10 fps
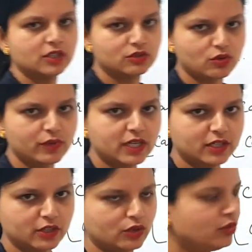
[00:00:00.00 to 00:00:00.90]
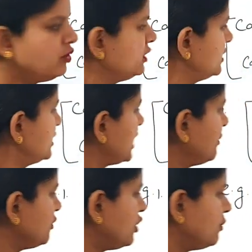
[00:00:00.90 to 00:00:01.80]
So we conclude
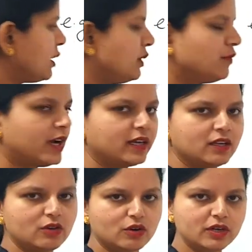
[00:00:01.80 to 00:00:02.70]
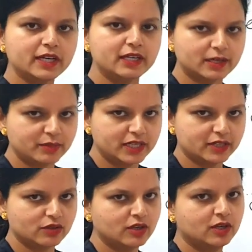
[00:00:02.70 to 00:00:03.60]
same good may be final or
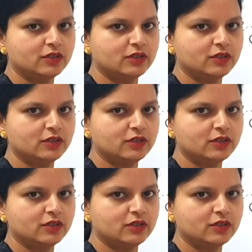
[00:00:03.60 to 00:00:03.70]
intermediate